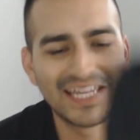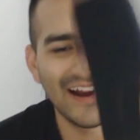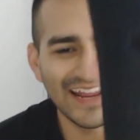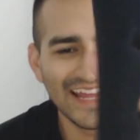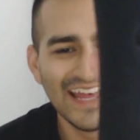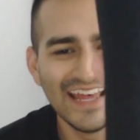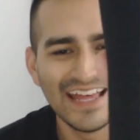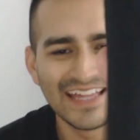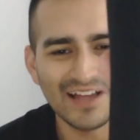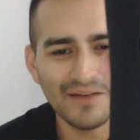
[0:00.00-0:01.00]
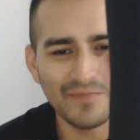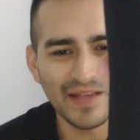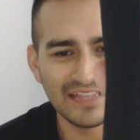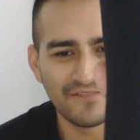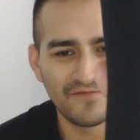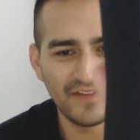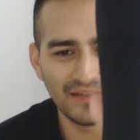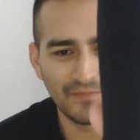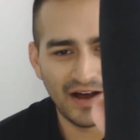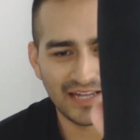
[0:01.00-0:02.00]
Sorry, it's all bent in to fit in
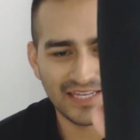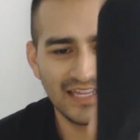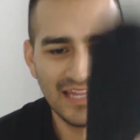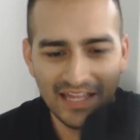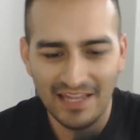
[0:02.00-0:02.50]
the box.